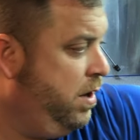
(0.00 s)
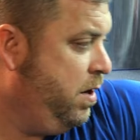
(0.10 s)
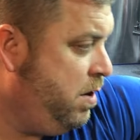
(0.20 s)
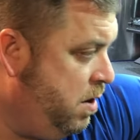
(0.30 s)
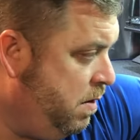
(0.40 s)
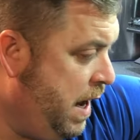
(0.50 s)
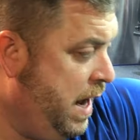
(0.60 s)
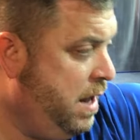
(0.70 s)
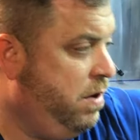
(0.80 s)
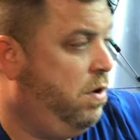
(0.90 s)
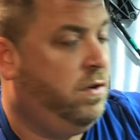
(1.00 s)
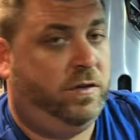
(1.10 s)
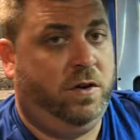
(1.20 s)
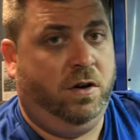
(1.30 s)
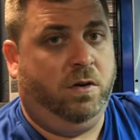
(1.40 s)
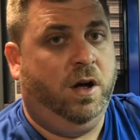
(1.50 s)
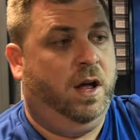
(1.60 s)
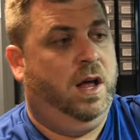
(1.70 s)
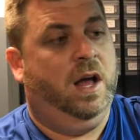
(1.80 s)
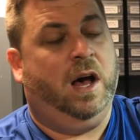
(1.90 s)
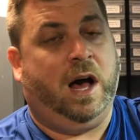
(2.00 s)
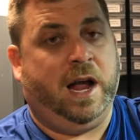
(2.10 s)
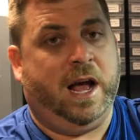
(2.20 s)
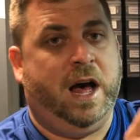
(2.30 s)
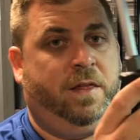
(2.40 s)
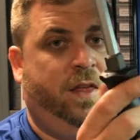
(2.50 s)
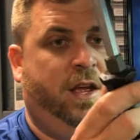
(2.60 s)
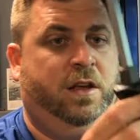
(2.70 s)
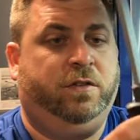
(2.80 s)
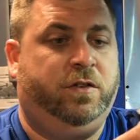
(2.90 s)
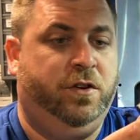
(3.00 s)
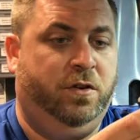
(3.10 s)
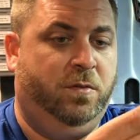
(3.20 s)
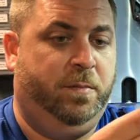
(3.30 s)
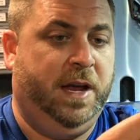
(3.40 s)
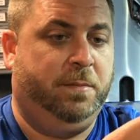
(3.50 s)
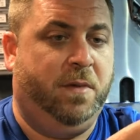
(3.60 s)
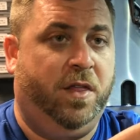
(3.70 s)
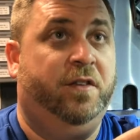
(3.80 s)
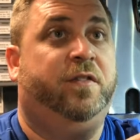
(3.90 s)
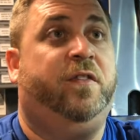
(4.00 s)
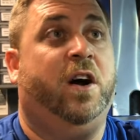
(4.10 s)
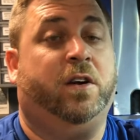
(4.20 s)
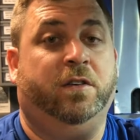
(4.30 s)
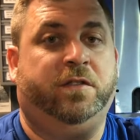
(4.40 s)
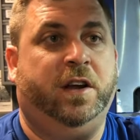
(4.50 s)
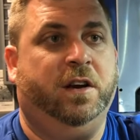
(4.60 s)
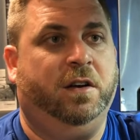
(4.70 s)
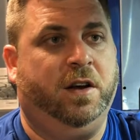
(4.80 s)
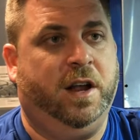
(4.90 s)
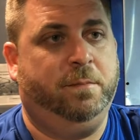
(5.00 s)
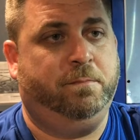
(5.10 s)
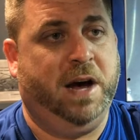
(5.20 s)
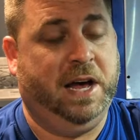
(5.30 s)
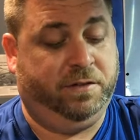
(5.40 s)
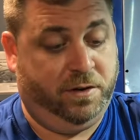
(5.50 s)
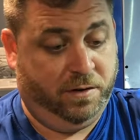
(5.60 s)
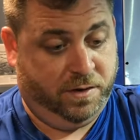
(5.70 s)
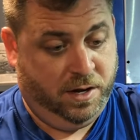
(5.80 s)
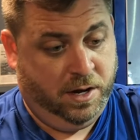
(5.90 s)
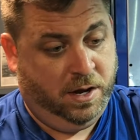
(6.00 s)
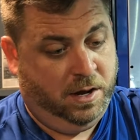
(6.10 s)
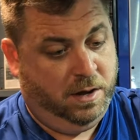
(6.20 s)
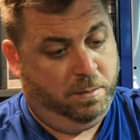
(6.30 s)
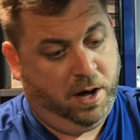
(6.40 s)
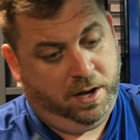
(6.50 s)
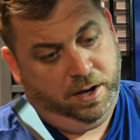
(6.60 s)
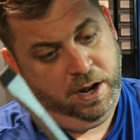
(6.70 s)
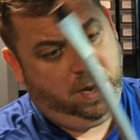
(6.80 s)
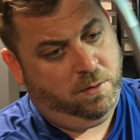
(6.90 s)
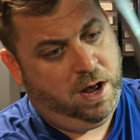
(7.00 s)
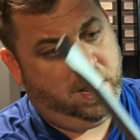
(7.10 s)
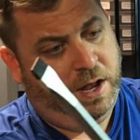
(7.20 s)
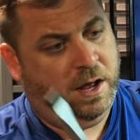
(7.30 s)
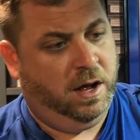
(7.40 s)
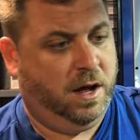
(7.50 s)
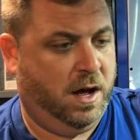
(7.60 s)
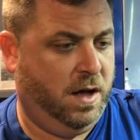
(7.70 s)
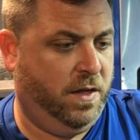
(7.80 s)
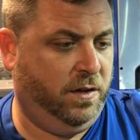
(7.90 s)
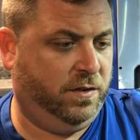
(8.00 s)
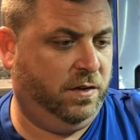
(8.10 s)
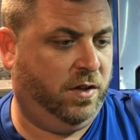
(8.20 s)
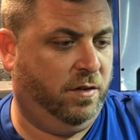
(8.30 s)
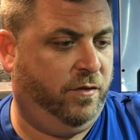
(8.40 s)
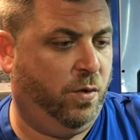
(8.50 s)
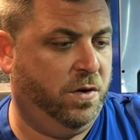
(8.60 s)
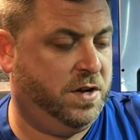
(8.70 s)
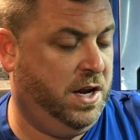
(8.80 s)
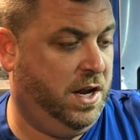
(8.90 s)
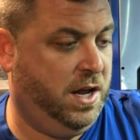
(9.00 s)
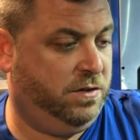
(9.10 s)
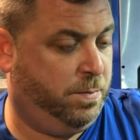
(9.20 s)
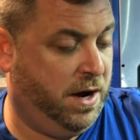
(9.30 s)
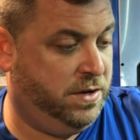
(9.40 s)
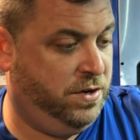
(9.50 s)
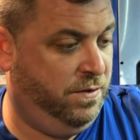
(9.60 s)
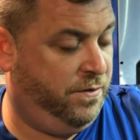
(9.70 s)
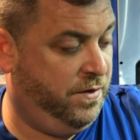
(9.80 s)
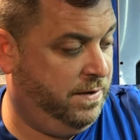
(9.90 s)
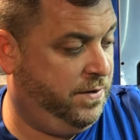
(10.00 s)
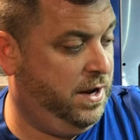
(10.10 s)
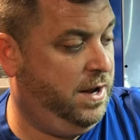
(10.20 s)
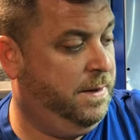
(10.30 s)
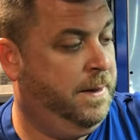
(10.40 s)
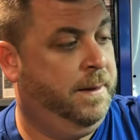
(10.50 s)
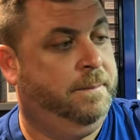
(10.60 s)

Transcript: You know, and also I got these two big motherfuckers here. Look at them bastards. But anyway, this is the 14-inch by 250.